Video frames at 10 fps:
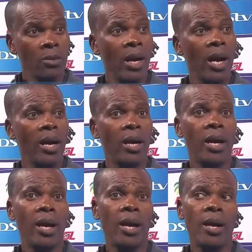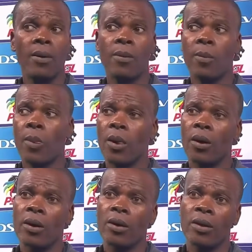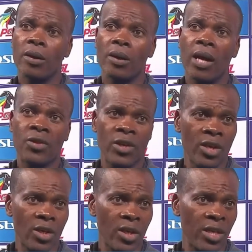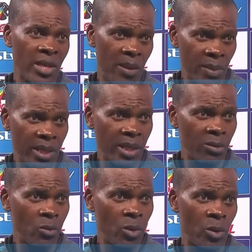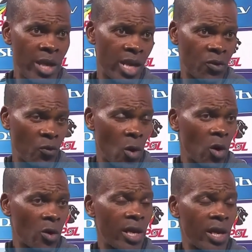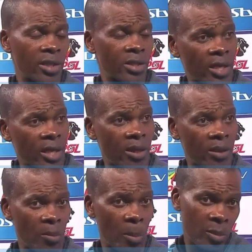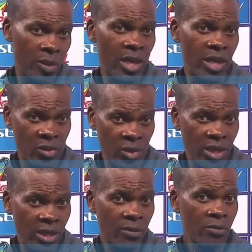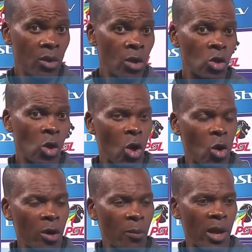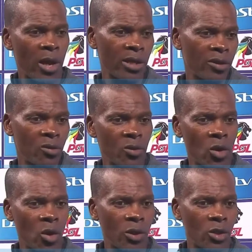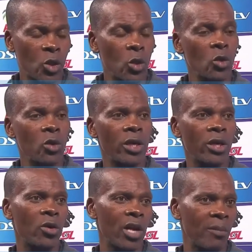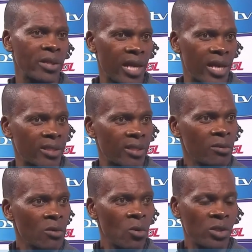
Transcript: Yeah, I think in the middle, we had four, they had three. So we played, you know, with two, you know, number 10s. We